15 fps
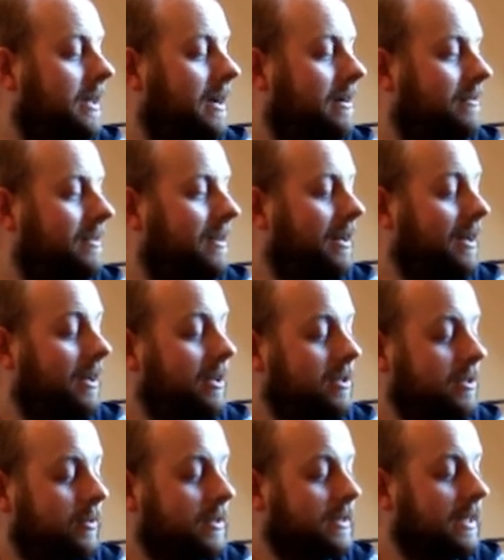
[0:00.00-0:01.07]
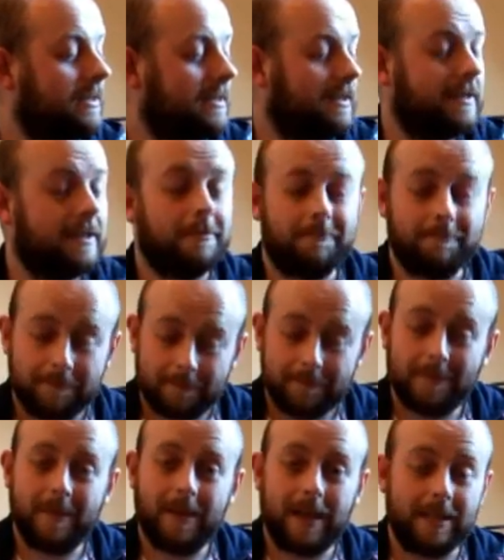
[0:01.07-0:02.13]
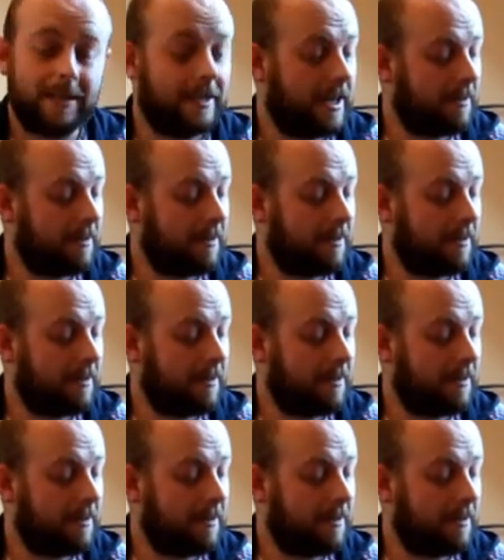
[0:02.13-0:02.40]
found. So it was nice to see him, and